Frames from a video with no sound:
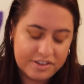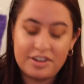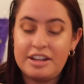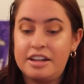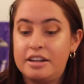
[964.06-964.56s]

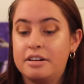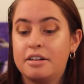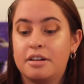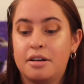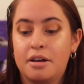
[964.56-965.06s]

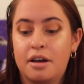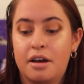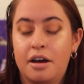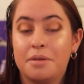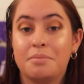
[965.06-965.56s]
seen
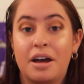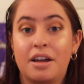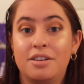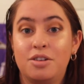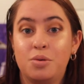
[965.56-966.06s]

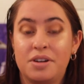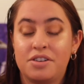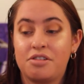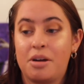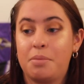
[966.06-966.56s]
my new
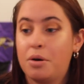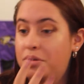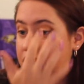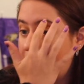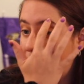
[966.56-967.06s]
Instagram
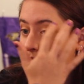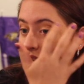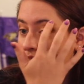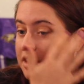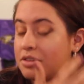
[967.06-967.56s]
post that I
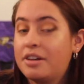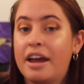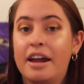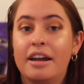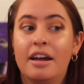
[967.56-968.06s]
put the other
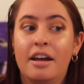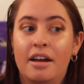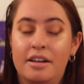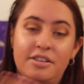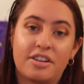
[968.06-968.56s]
day,
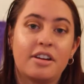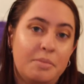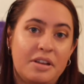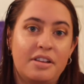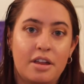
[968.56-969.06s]
it's gonna
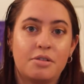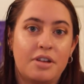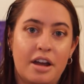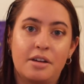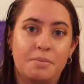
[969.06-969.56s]
be the other
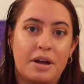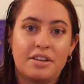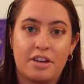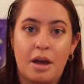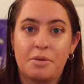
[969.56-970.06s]
day by the
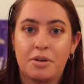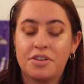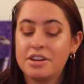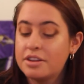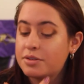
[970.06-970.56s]
time y'all
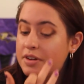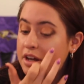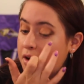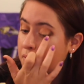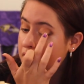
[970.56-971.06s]
see this
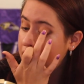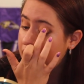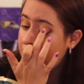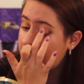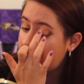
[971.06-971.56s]
video.
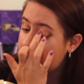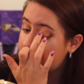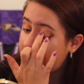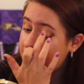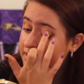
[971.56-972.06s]

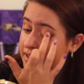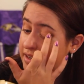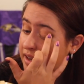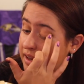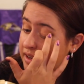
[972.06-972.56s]
I
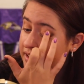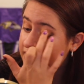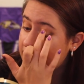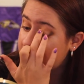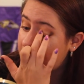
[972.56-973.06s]
did a
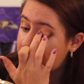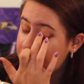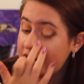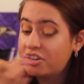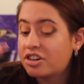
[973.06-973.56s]

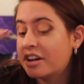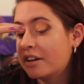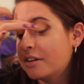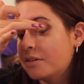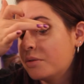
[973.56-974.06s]

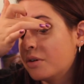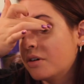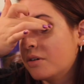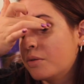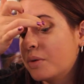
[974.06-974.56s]
collaboration
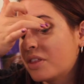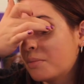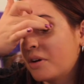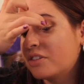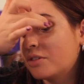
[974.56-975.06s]
with a
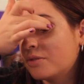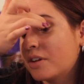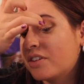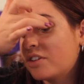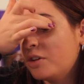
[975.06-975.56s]
bunch of
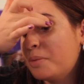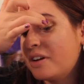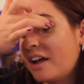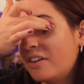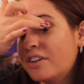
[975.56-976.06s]
super
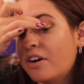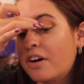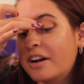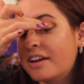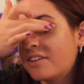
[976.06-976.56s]
talented
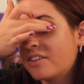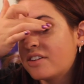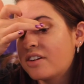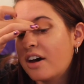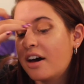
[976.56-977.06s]
artists